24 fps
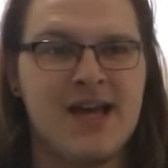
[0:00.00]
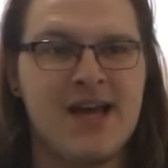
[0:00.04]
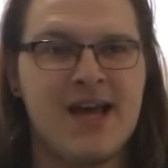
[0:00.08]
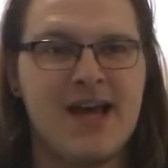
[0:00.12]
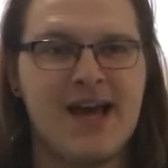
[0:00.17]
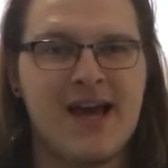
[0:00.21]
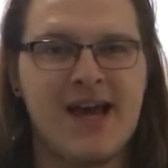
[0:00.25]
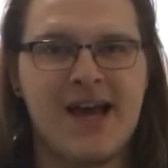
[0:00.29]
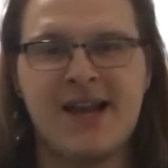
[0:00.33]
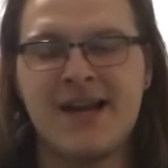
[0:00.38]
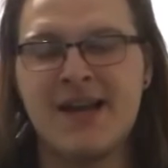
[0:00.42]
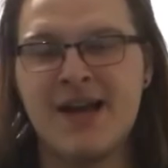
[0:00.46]

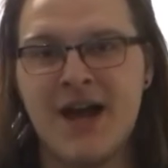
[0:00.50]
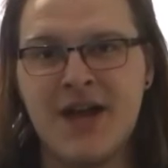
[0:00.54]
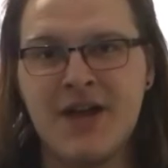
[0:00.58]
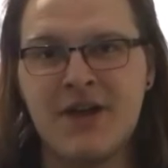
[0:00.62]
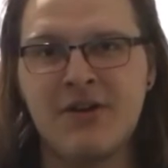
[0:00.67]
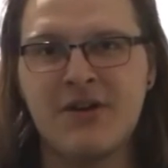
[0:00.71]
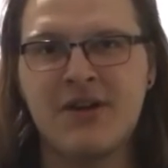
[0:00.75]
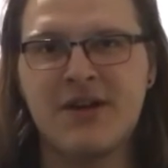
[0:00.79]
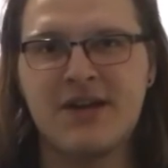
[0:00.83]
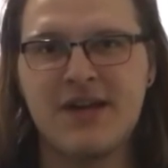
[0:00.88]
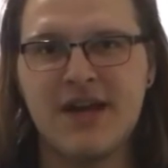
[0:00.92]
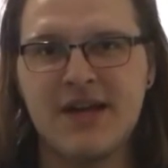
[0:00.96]
And now
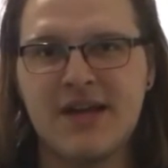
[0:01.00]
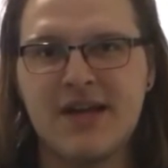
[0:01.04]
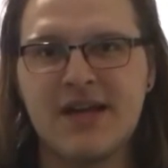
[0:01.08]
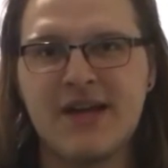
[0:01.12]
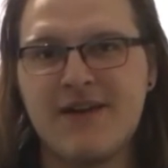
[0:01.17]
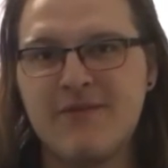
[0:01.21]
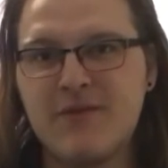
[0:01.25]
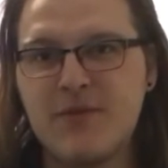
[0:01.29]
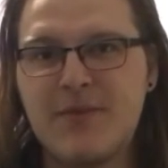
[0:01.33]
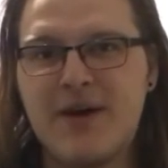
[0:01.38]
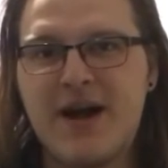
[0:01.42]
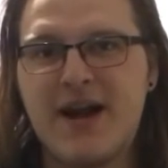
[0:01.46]
you're kicking
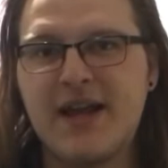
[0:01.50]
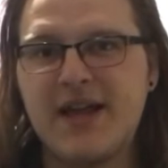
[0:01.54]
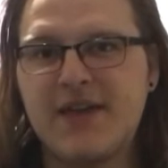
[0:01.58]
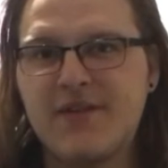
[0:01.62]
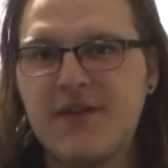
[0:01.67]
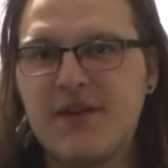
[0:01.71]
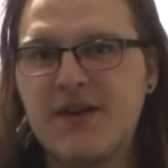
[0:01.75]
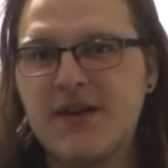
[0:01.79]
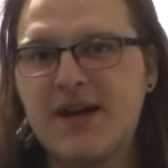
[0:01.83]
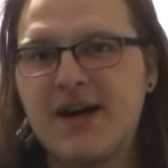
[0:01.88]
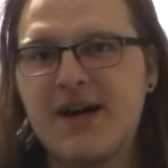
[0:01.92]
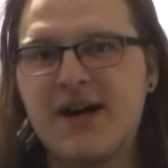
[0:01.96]
everybody in
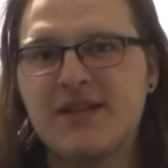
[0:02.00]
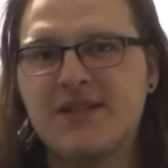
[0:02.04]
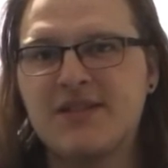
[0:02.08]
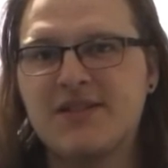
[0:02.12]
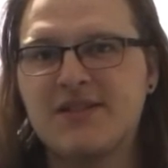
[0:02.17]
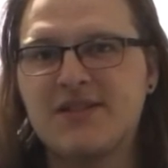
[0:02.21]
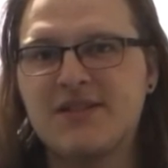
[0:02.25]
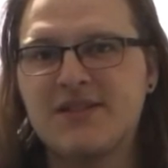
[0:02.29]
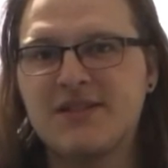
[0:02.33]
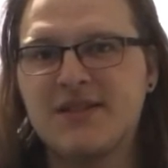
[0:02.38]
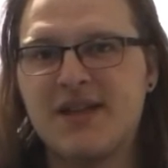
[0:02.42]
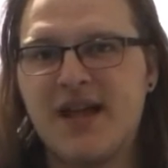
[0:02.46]
the
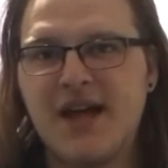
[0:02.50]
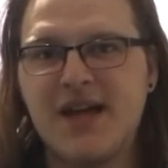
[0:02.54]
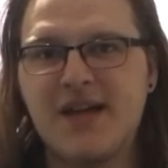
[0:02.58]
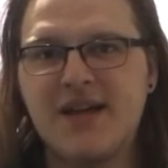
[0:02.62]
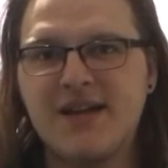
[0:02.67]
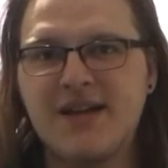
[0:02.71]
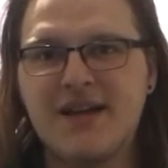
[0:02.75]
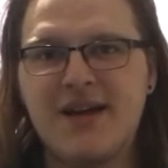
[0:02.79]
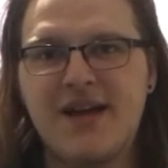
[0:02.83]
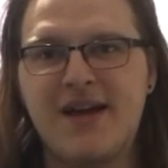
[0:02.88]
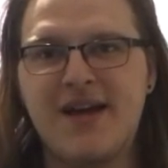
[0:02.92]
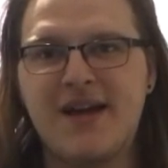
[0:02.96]
nuts. Like,
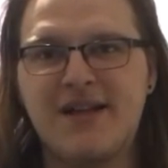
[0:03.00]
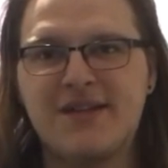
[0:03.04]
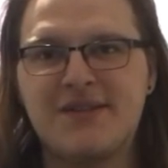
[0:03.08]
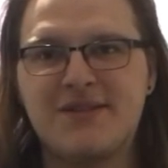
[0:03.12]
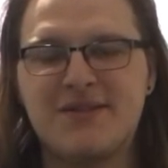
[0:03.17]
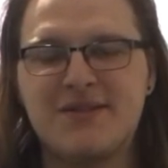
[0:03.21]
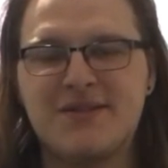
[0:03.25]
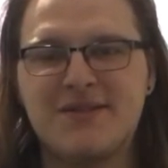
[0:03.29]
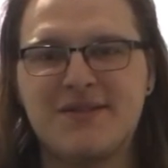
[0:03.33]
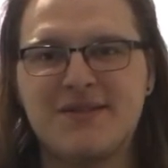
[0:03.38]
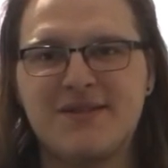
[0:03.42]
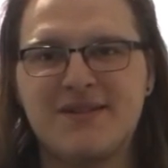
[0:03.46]

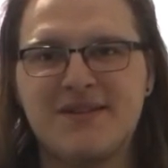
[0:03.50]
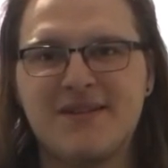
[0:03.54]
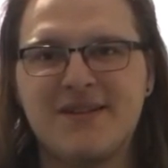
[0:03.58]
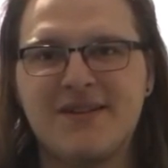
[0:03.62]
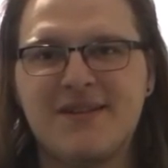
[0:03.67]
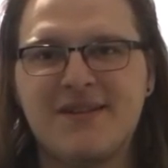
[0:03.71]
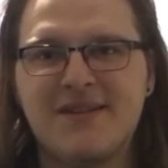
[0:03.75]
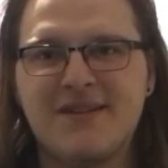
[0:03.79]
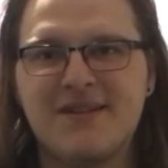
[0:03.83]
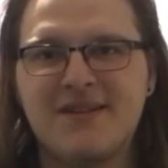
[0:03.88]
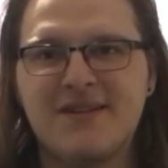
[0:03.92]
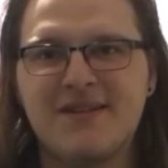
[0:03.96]
it's...
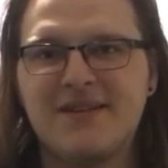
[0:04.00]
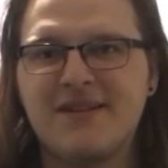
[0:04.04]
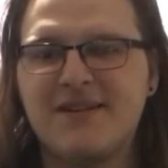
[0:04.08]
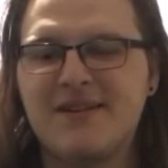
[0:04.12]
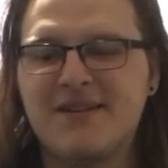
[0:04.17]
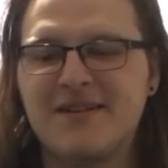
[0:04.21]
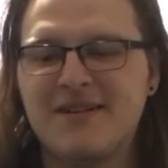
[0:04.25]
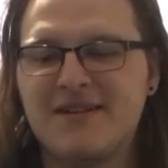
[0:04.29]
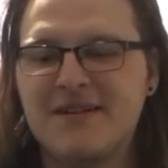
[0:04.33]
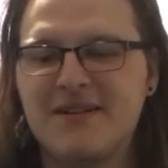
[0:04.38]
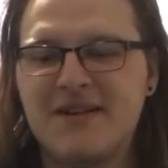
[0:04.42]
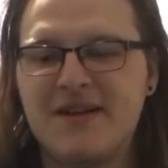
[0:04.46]

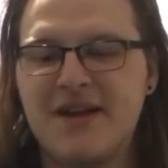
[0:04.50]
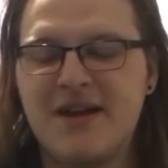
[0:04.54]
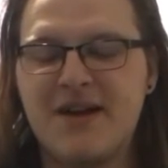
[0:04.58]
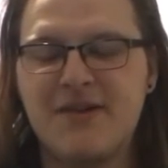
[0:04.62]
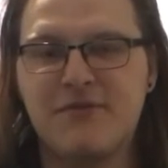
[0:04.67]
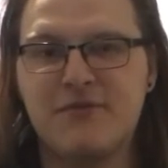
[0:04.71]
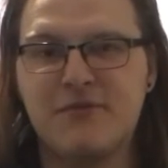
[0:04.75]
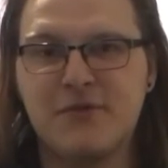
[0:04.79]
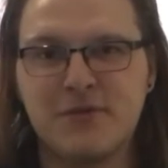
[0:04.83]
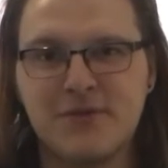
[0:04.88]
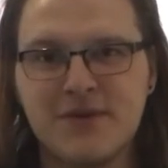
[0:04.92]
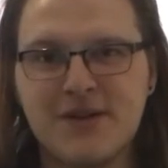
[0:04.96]

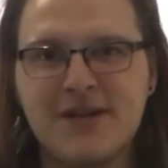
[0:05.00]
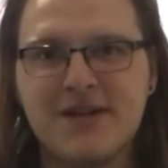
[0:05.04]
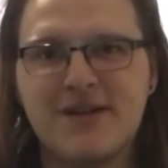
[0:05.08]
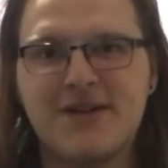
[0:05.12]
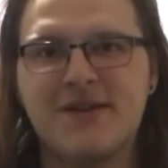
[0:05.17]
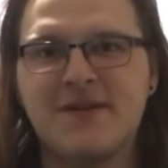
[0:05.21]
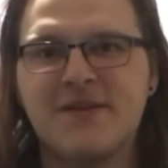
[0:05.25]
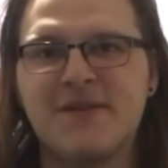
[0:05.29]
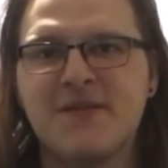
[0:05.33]
For real.